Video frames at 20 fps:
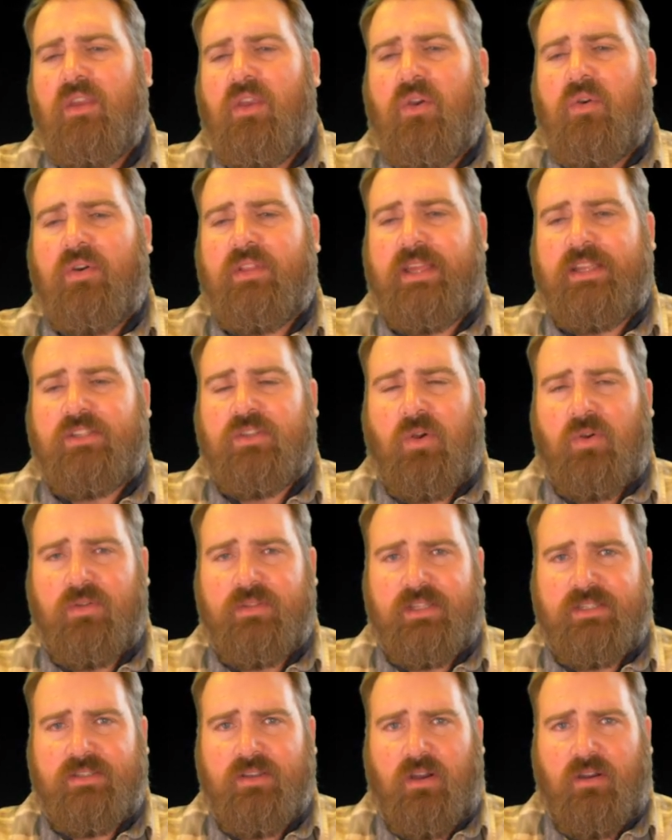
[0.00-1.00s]
Well, they told
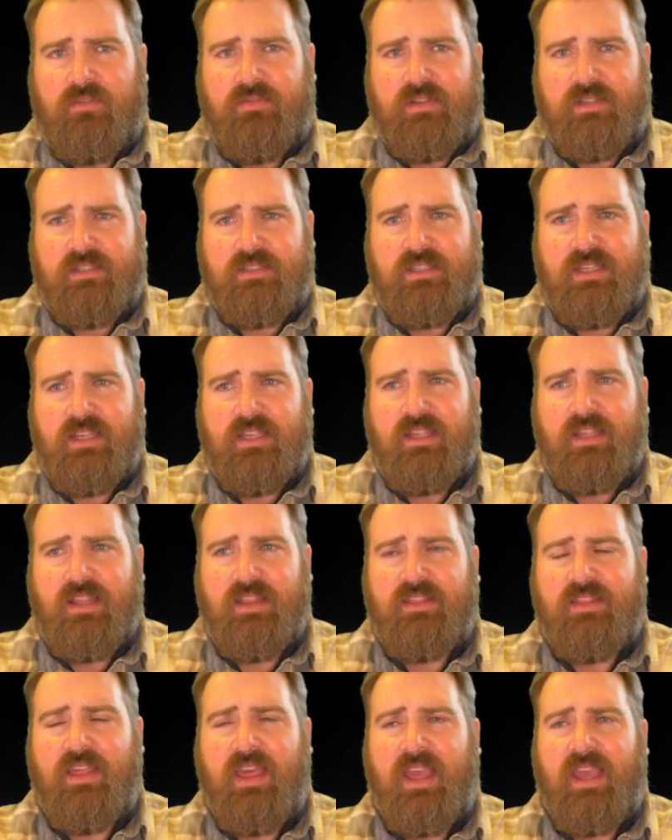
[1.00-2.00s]
the dolphins
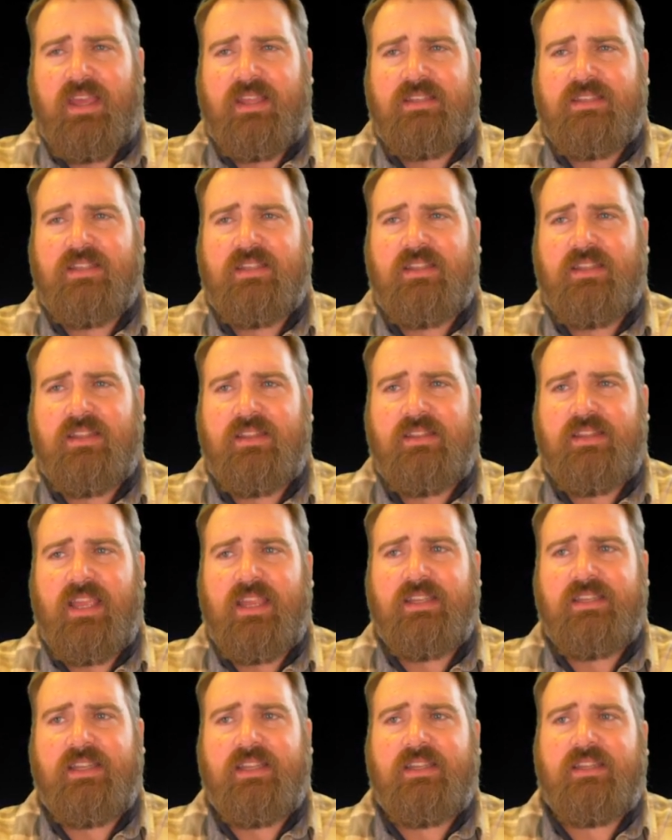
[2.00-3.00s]
that
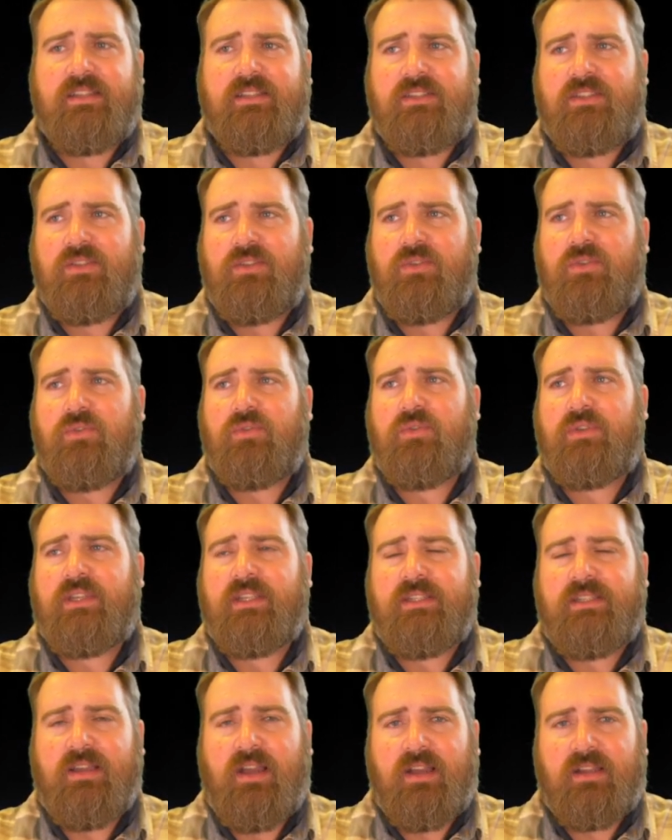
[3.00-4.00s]
they needed to
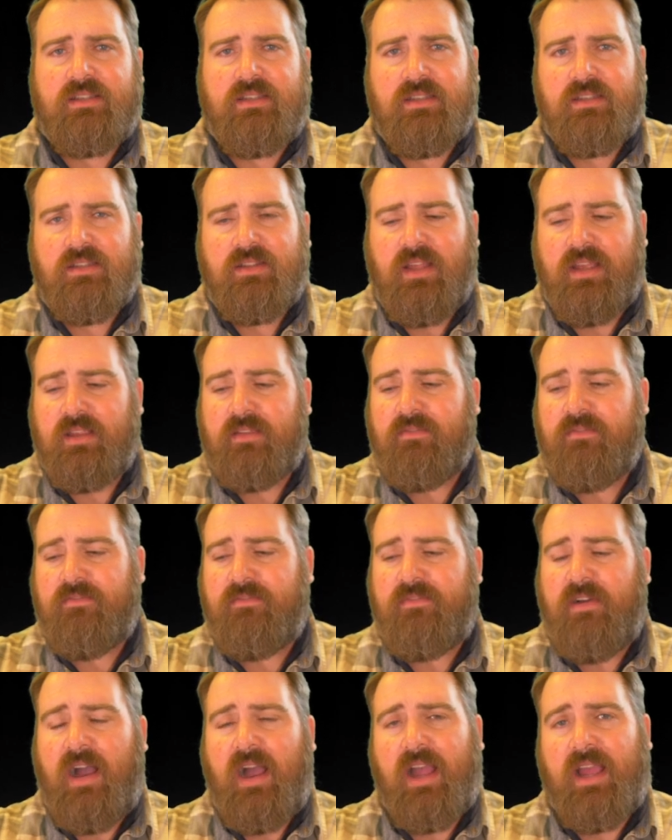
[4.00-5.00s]
conduct like
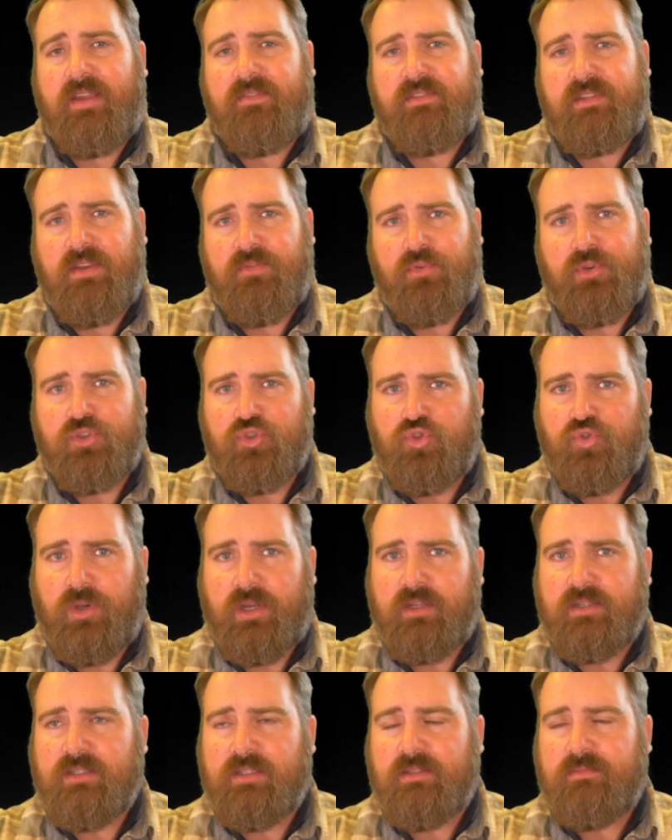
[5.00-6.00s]
5 different
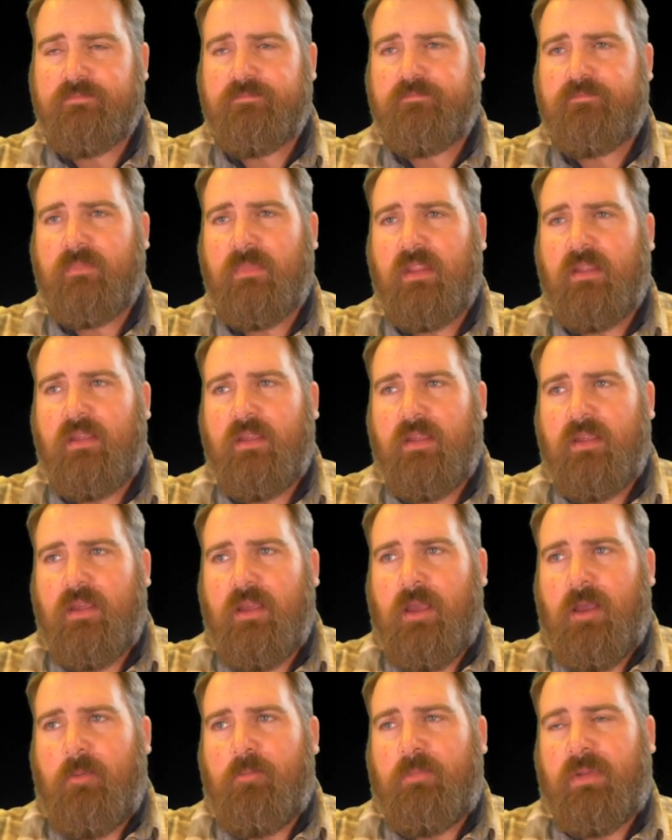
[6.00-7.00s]
tricks.
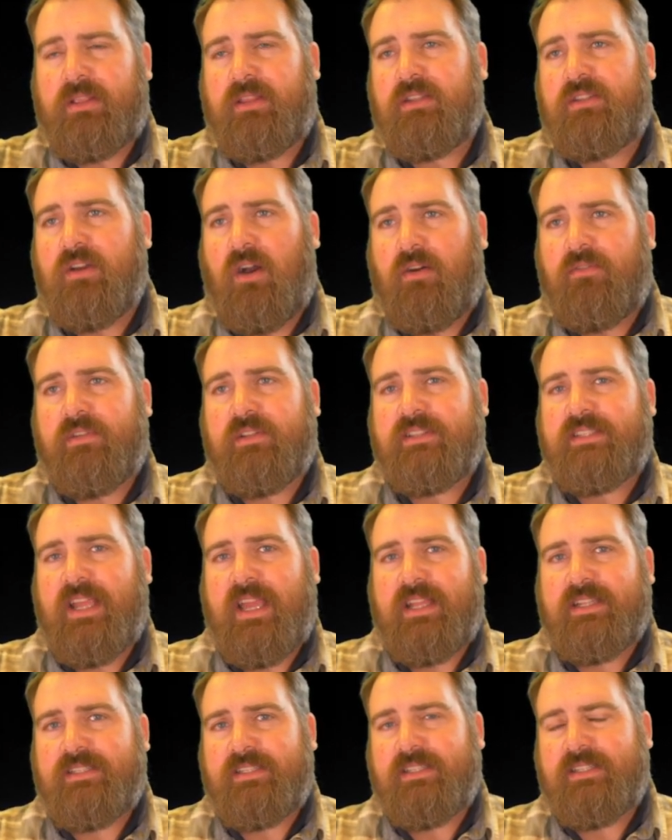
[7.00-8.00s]
But the dolphins
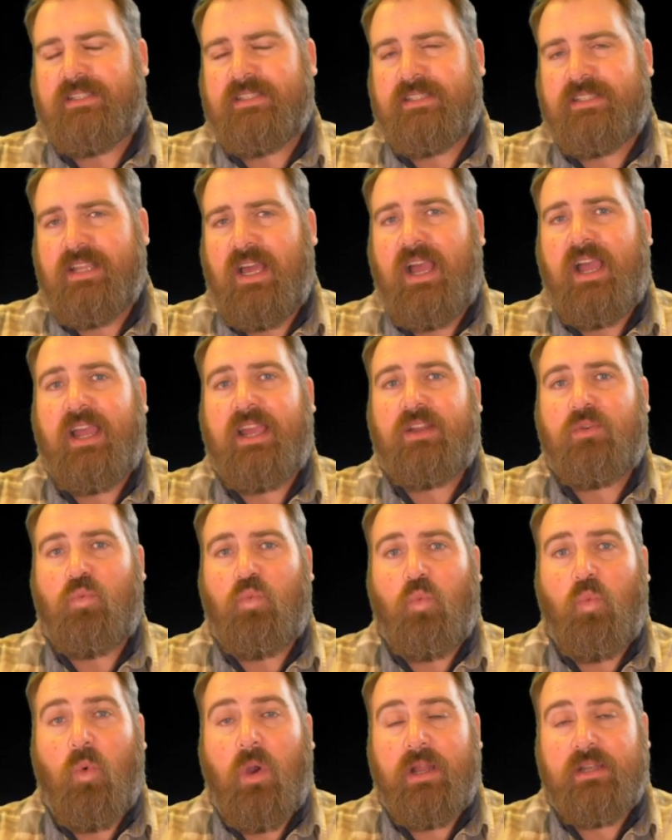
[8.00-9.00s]
had to decide
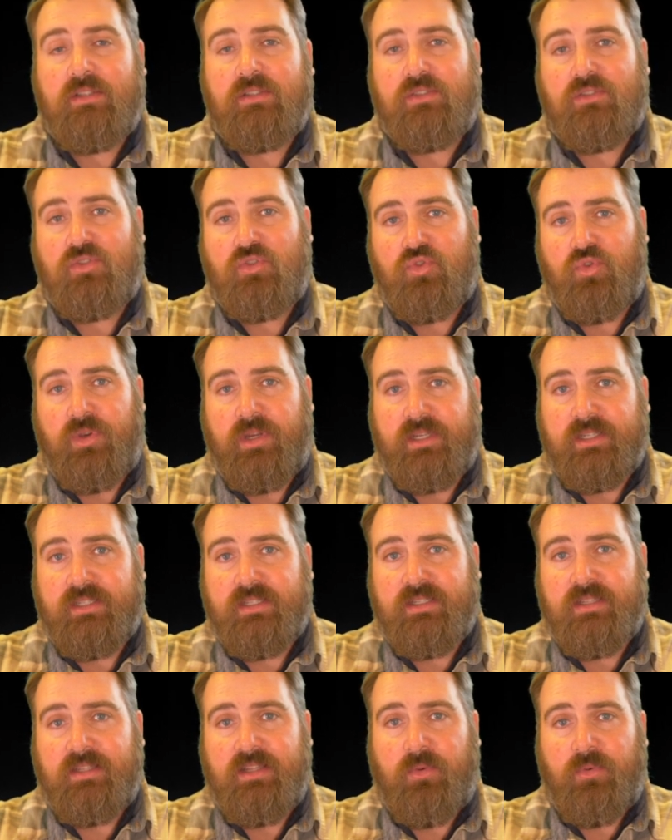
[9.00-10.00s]
what
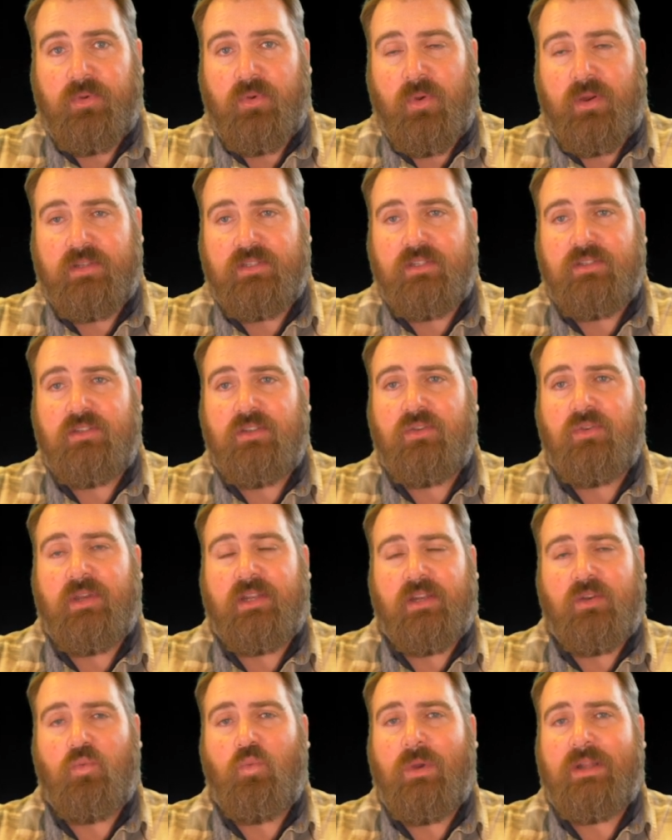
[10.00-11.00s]
tricks they were going to do
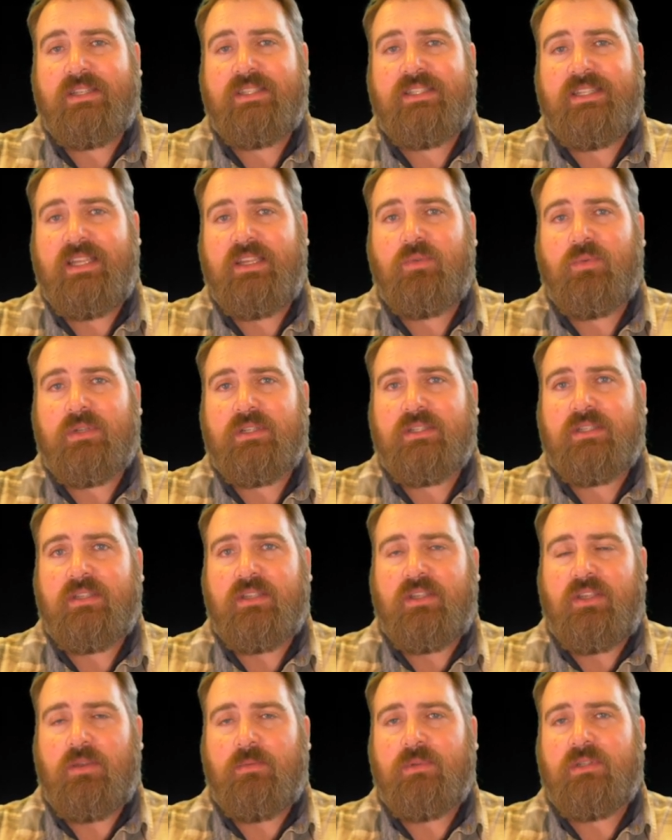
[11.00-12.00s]
and in what sequence. The
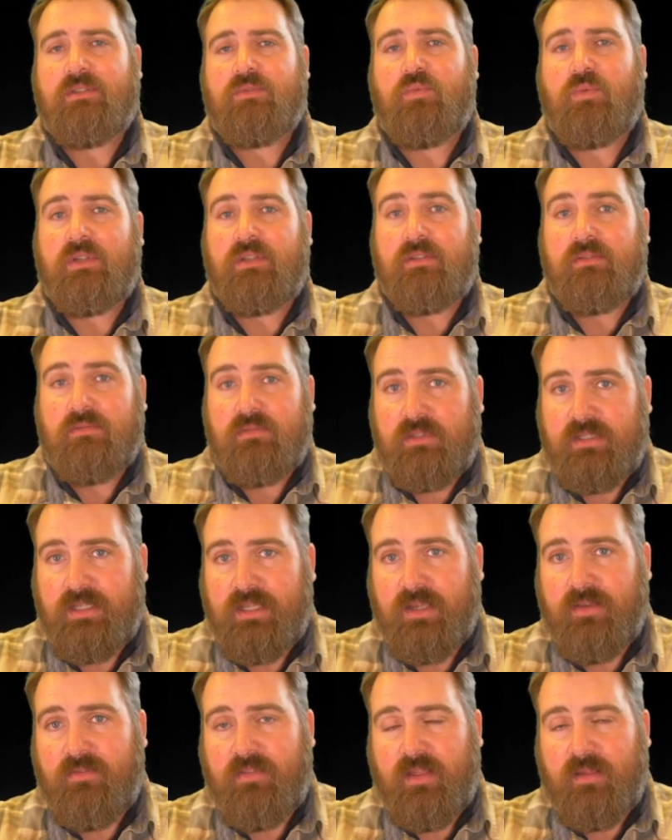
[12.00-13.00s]
humans wouldn't
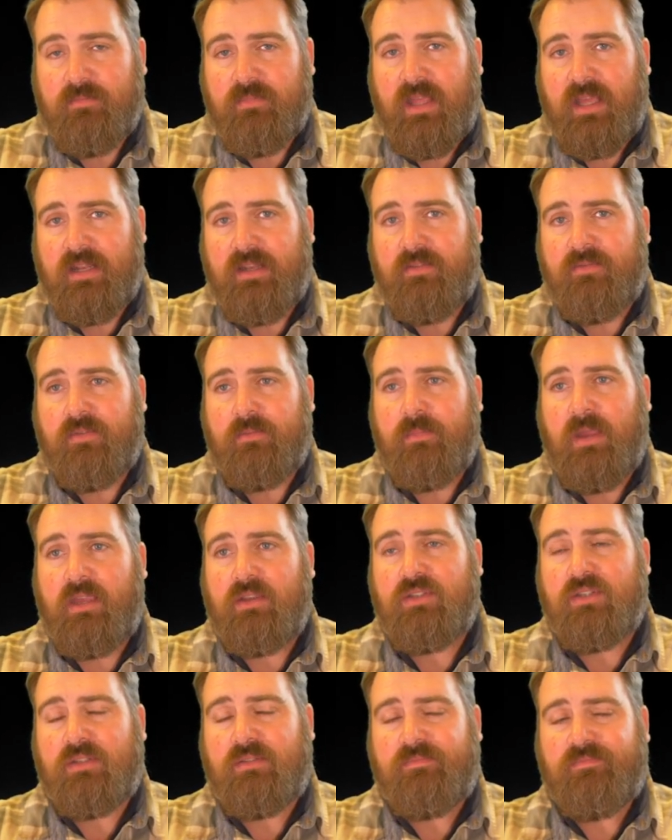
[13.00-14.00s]
give them that
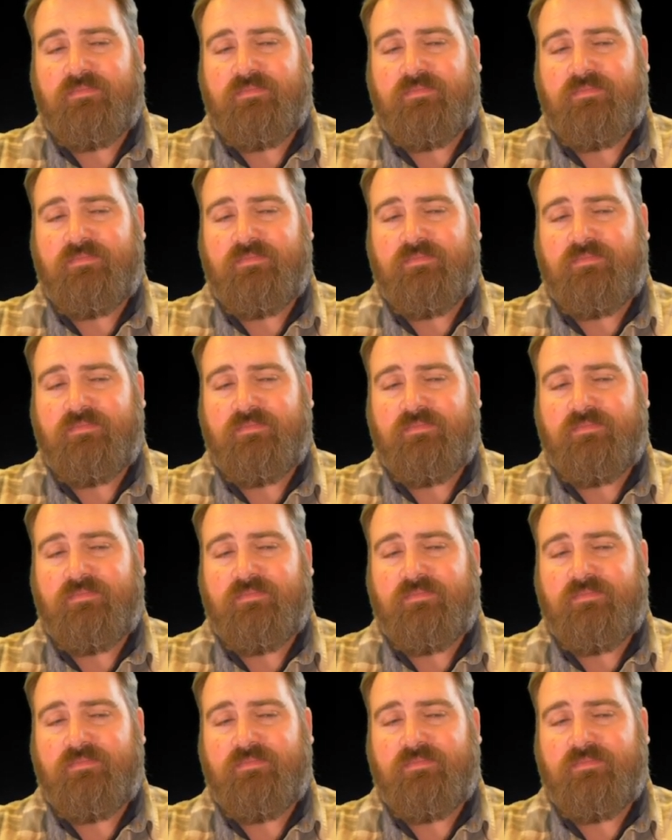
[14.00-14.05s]
information.